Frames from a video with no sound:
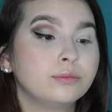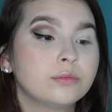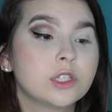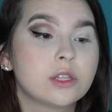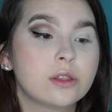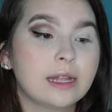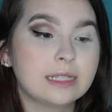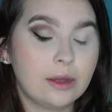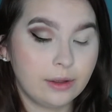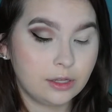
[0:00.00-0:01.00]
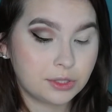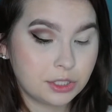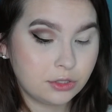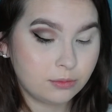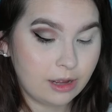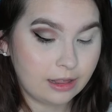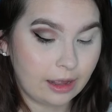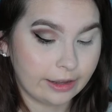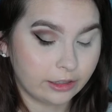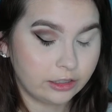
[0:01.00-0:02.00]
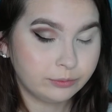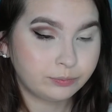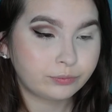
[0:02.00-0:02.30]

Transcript: So that's how I used to do my liner,